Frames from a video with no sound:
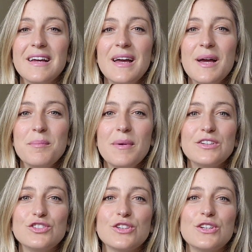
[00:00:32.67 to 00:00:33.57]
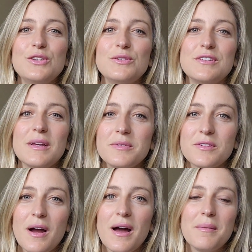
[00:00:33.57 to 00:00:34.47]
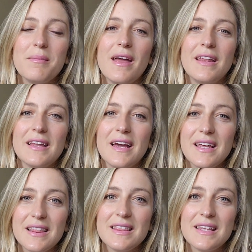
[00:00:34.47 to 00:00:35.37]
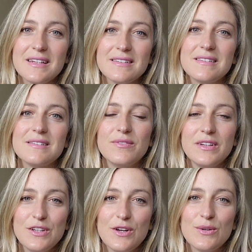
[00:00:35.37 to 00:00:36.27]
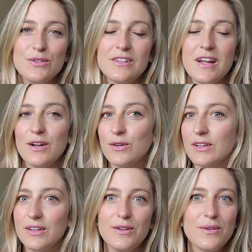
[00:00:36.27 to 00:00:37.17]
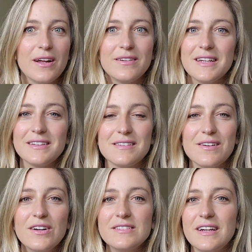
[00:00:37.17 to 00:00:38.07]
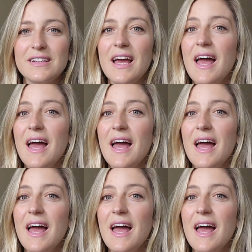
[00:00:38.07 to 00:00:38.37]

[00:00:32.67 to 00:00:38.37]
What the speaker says: make sure that you subscribe and like this video so that I know that you kind of like this content,